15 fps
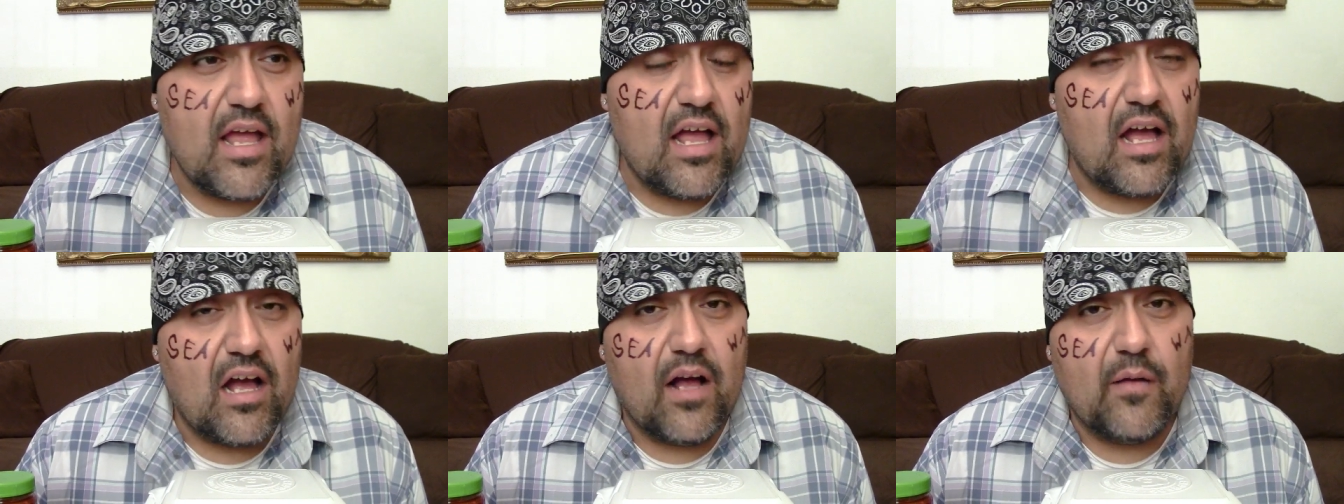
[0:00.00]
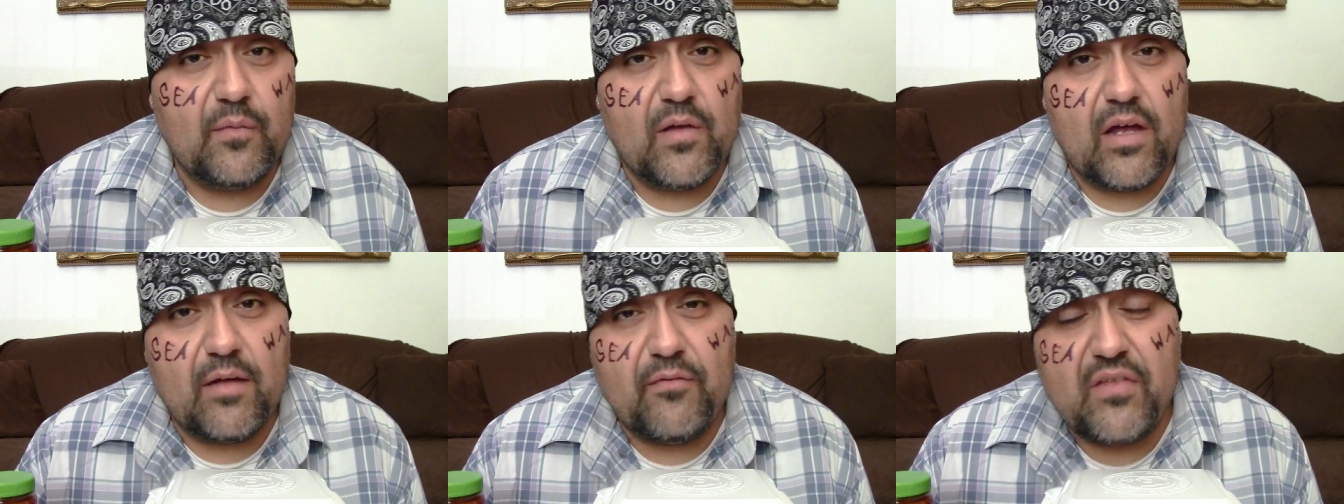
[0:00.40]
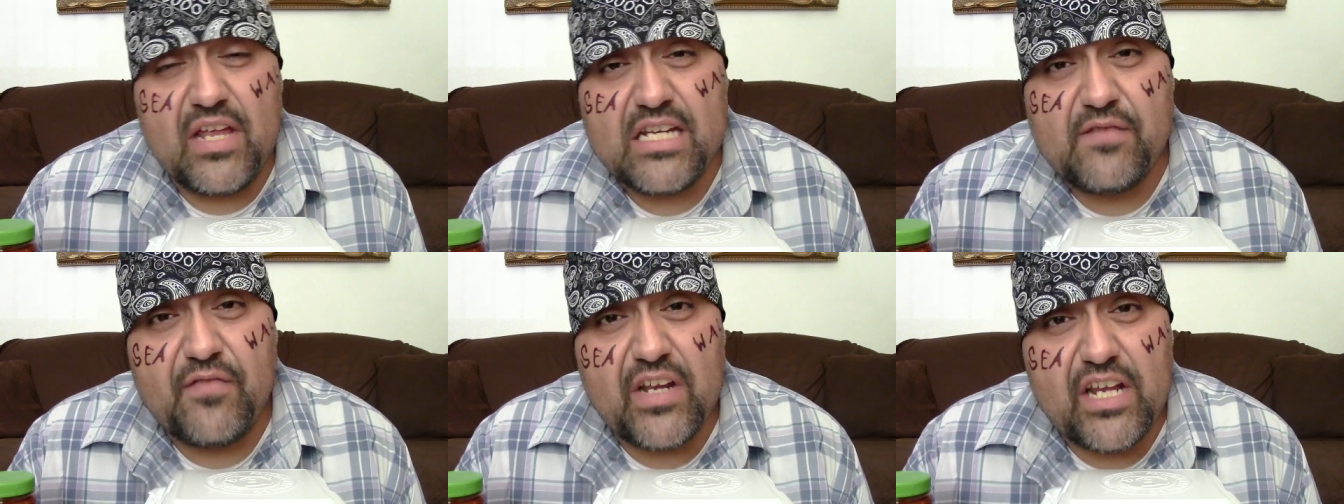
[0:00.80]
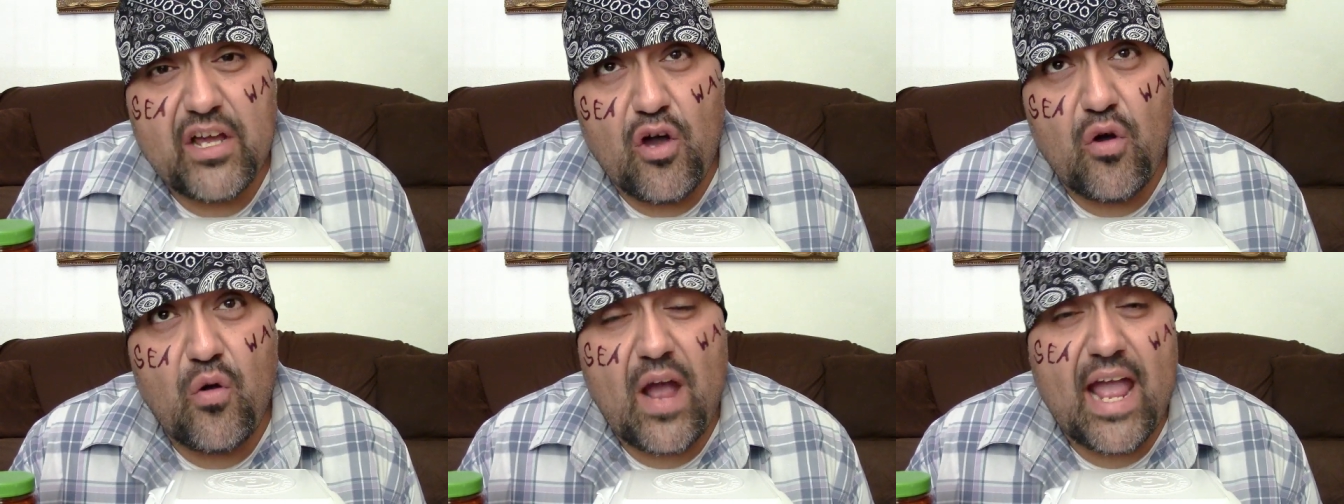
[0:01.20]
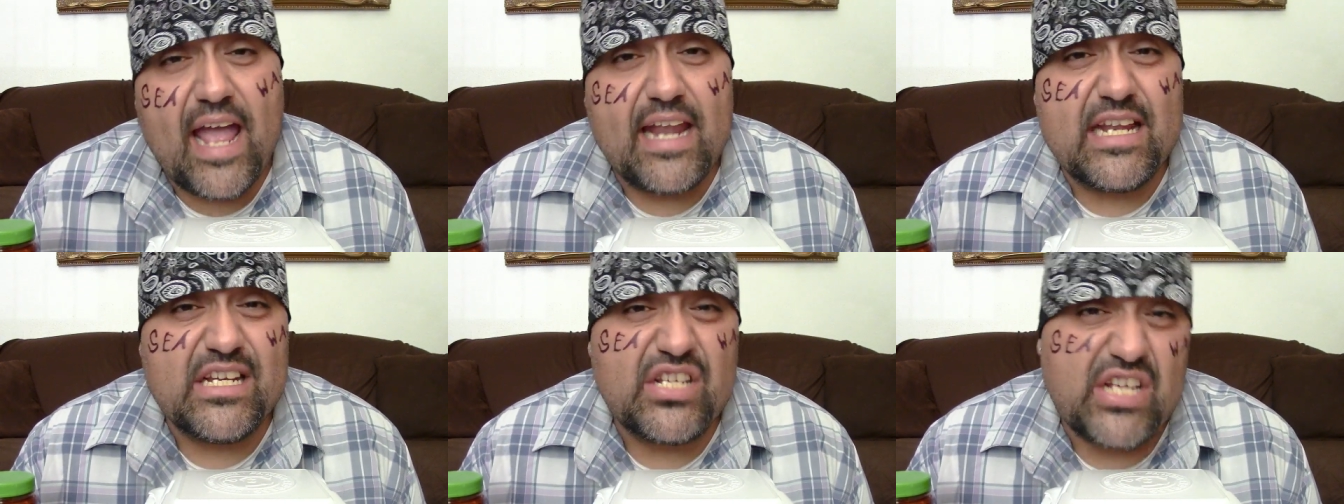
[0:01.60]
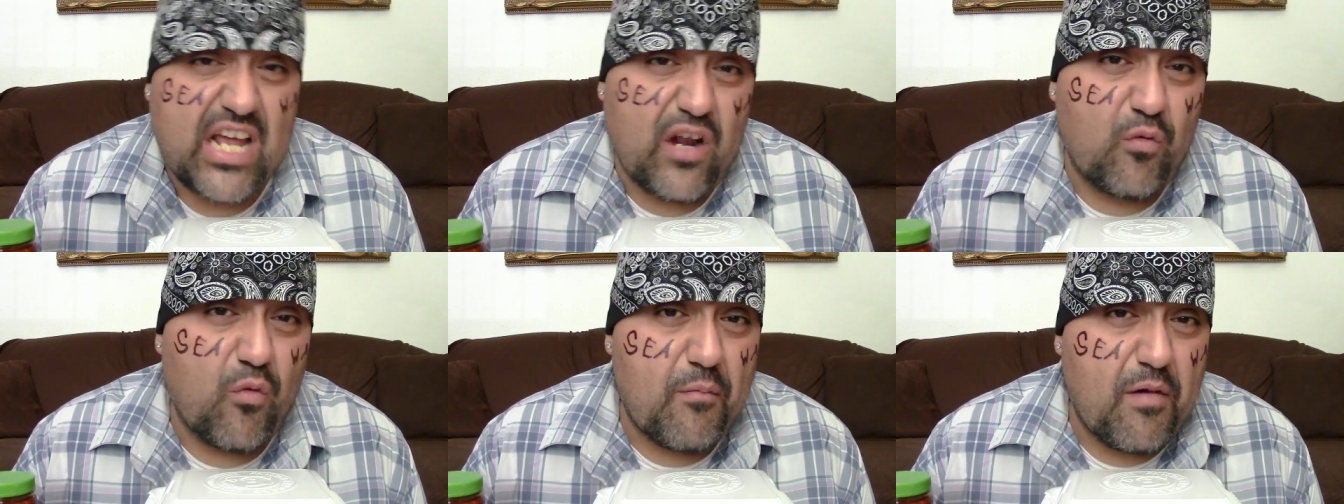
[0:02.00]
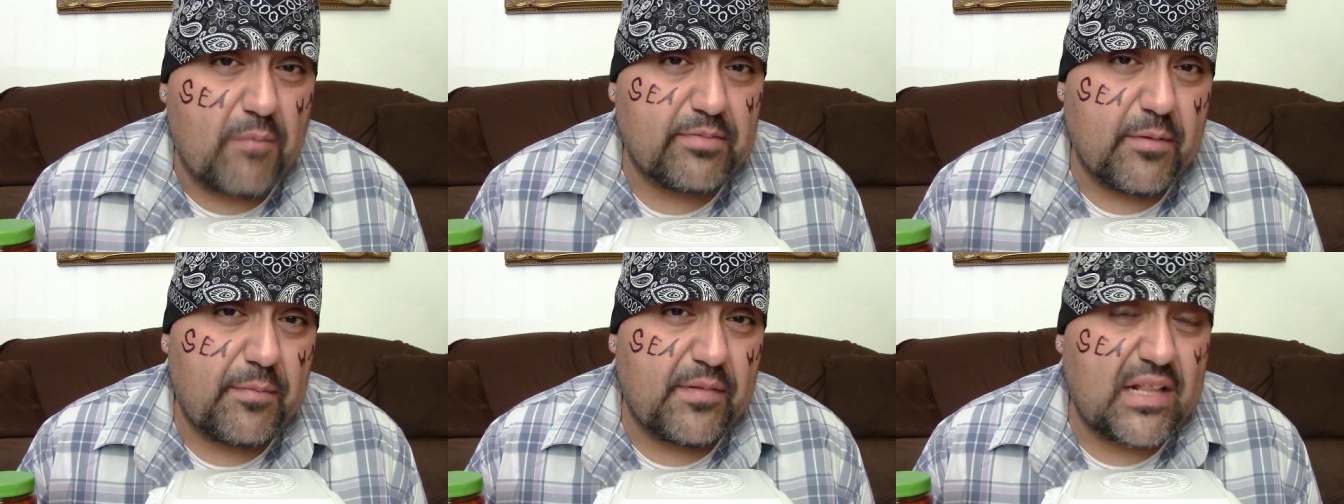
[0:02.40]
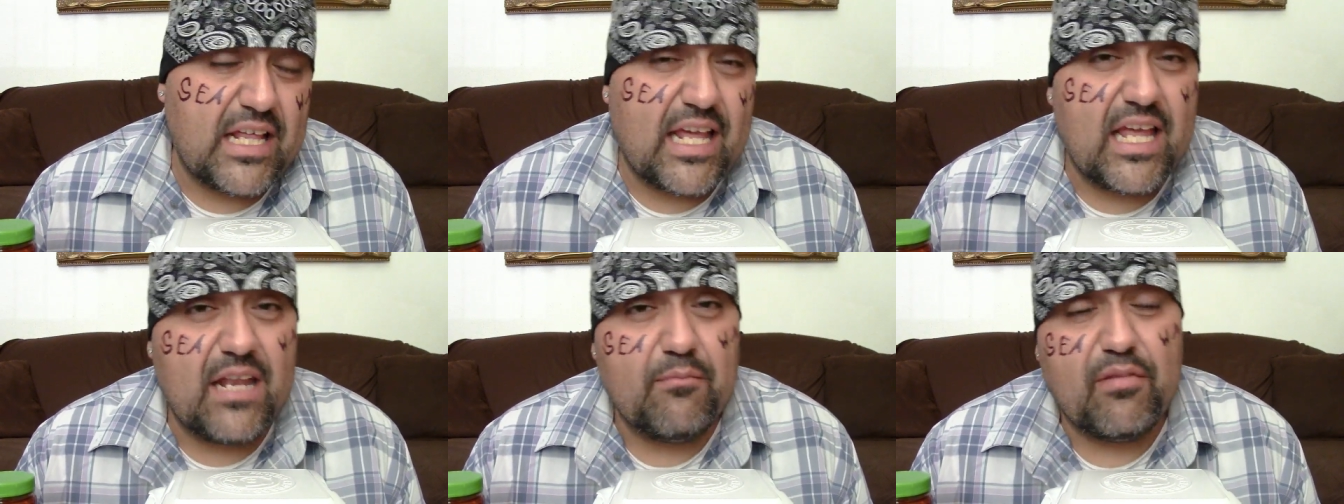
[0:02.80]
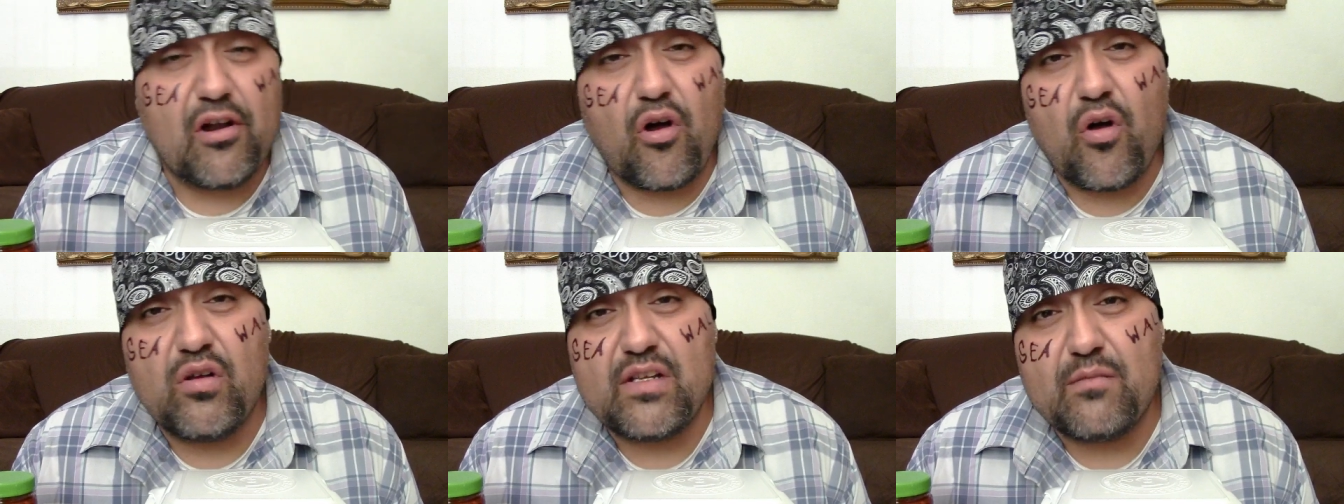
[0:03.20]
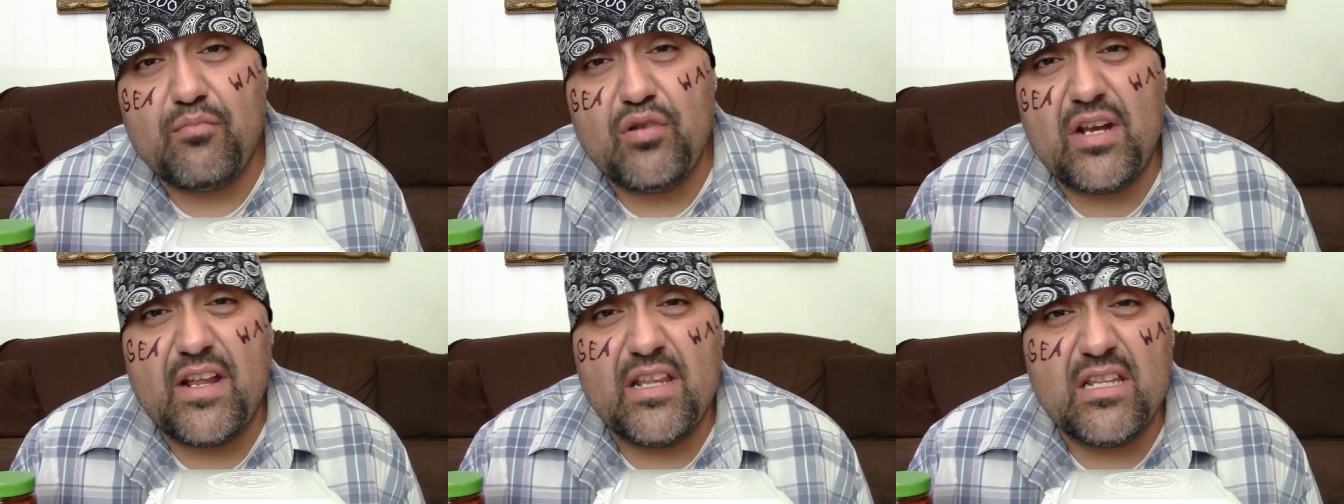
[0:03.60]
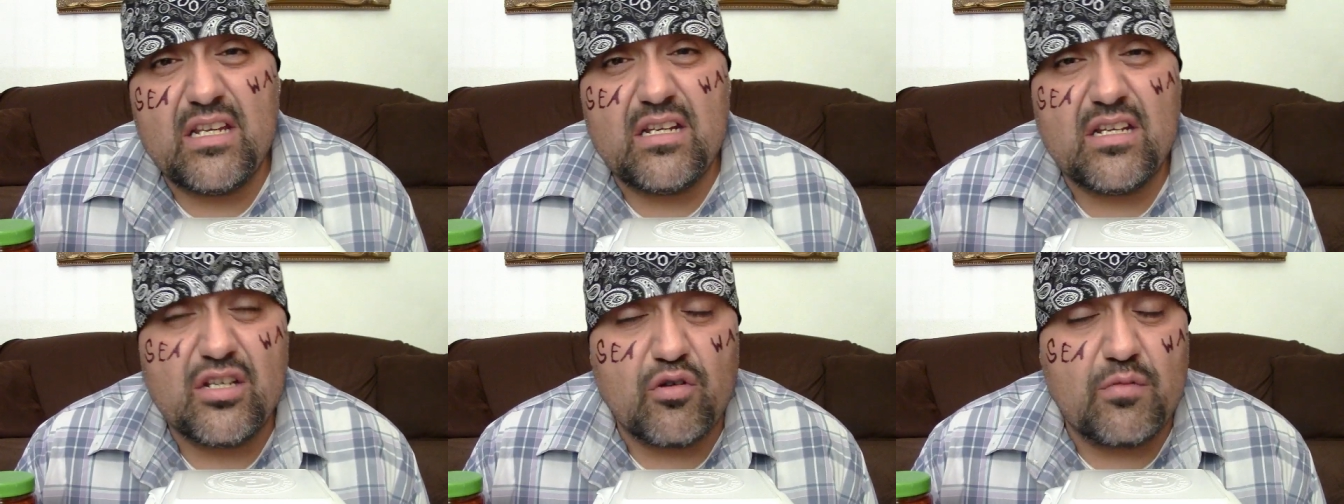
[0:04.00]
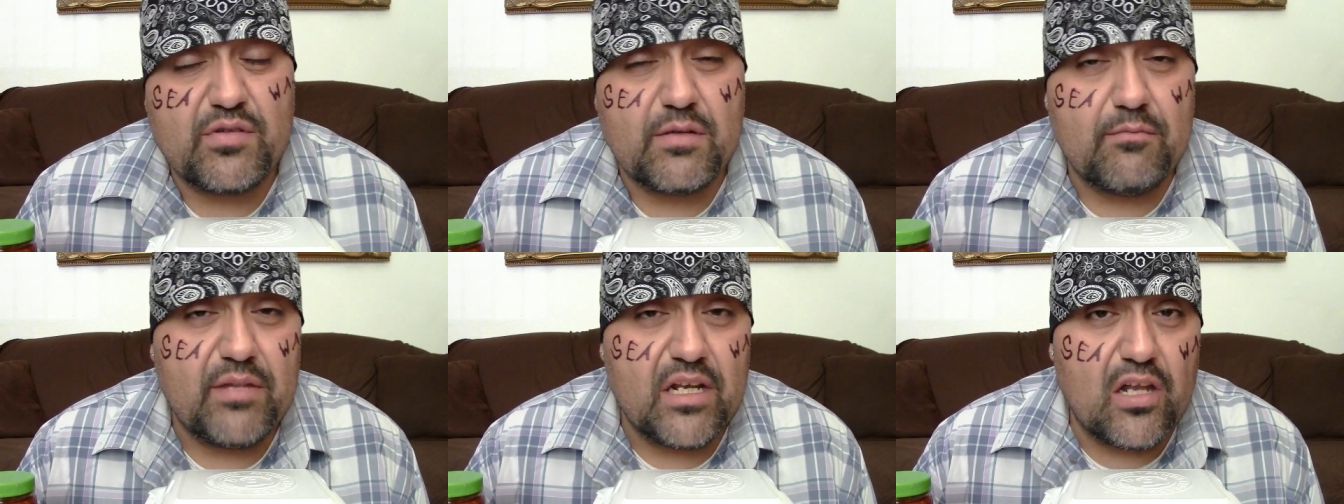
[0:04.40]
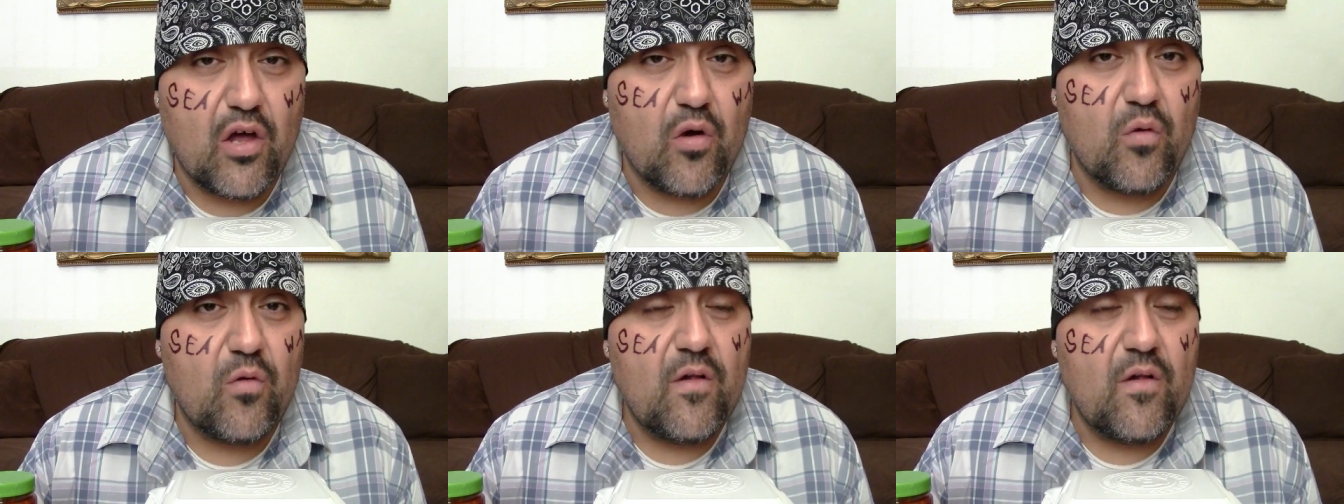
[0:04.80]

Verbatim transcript: Um, his video and his channel will pop up at the end, but I'll also put it in the description below.